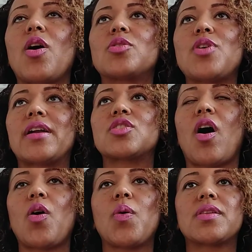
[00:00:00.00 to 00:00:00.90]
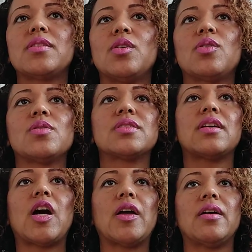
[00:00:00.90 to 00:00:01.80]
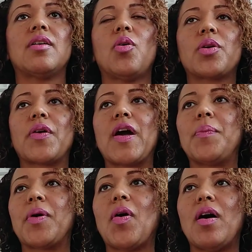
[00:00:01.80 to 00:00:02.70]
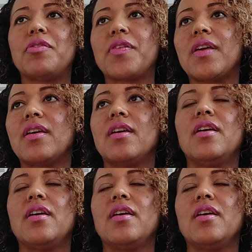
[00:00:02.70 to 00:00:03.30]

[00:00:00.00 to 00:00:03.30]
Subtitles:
try to talk with the locals, order a cup of coffee,